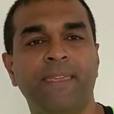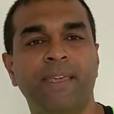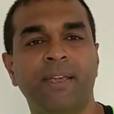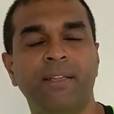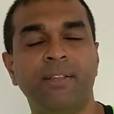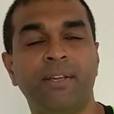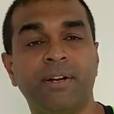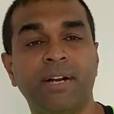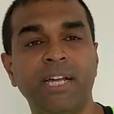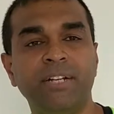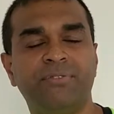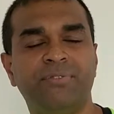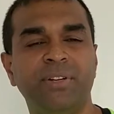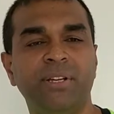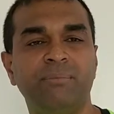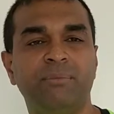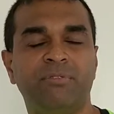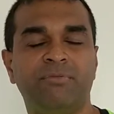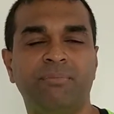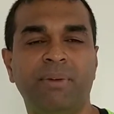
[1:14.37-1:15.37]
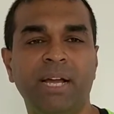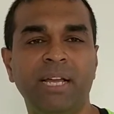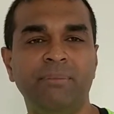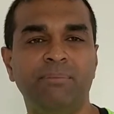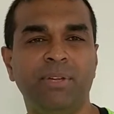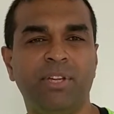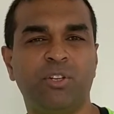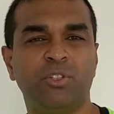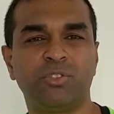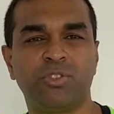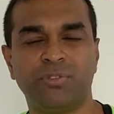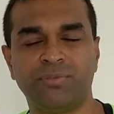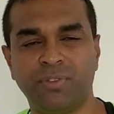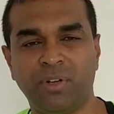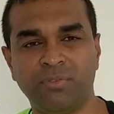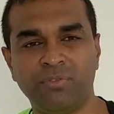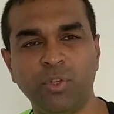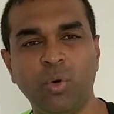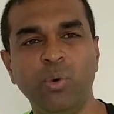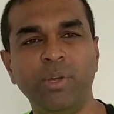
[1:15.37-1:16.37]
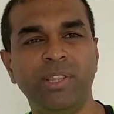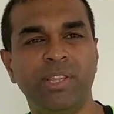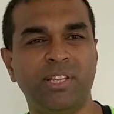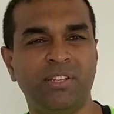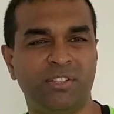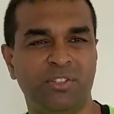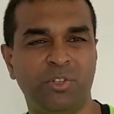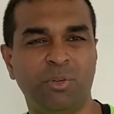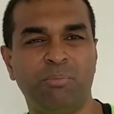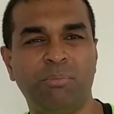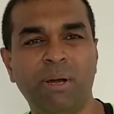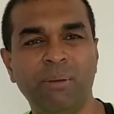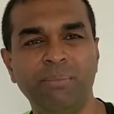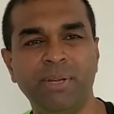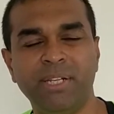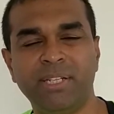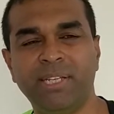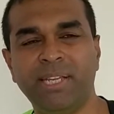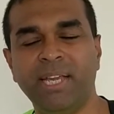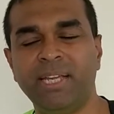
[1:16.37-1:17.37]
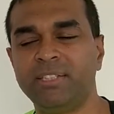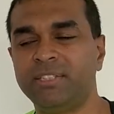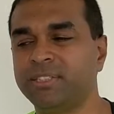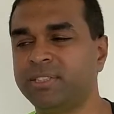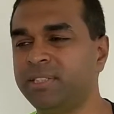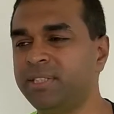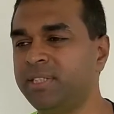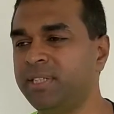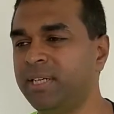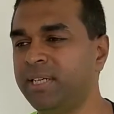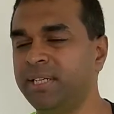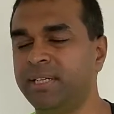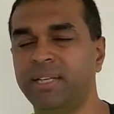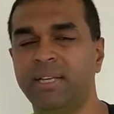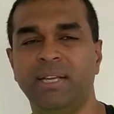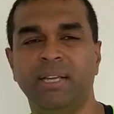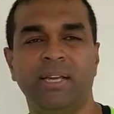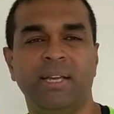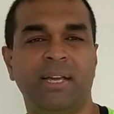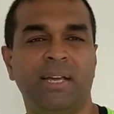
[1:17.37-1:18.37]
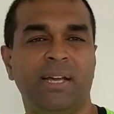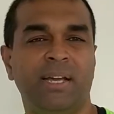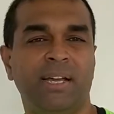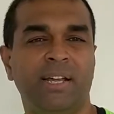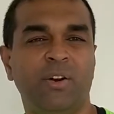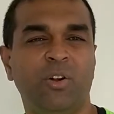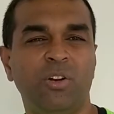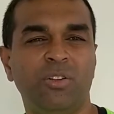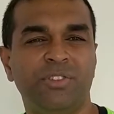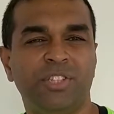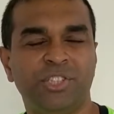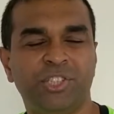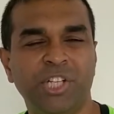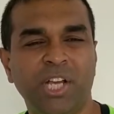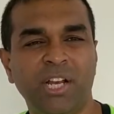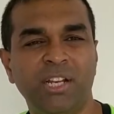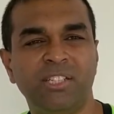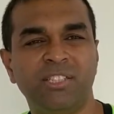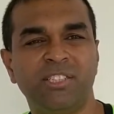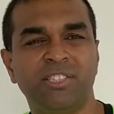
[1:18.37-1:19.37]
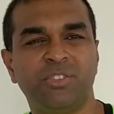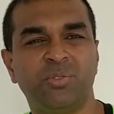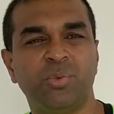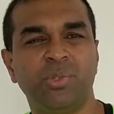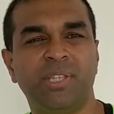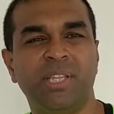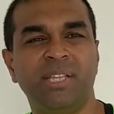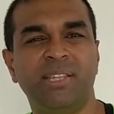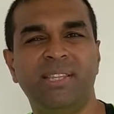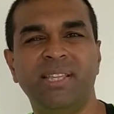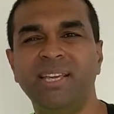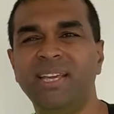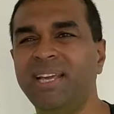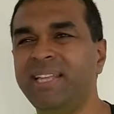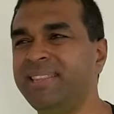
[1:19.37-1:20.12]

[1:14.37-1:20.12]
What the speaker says: in the right frame of mind because of knowing that your mum had cancer and all of the challenges with that there.